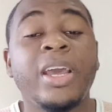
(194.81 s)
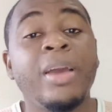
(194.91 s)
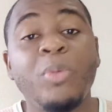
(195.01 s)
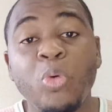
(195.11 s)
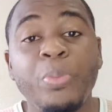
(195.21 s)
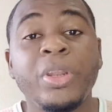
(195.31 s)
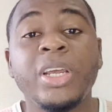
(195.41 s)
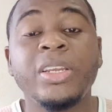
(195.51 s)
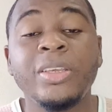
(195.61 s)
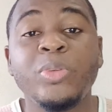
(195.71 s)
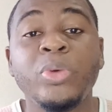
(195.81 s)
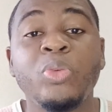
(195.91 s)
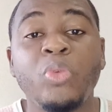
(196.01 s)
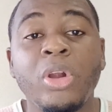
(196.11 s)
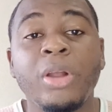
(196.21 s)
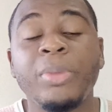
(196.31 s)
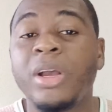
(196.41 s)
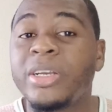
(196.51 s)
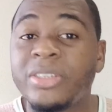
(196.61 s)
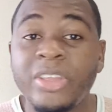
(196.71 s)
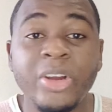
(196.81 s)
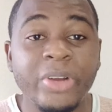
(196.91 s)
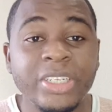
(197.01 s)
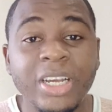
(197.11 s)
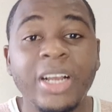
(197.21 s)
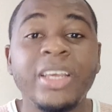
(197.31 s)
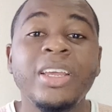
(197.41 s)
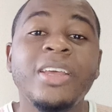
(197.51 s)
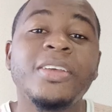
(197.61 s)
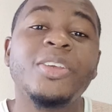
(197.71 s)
I am hoping that it will work because theoretically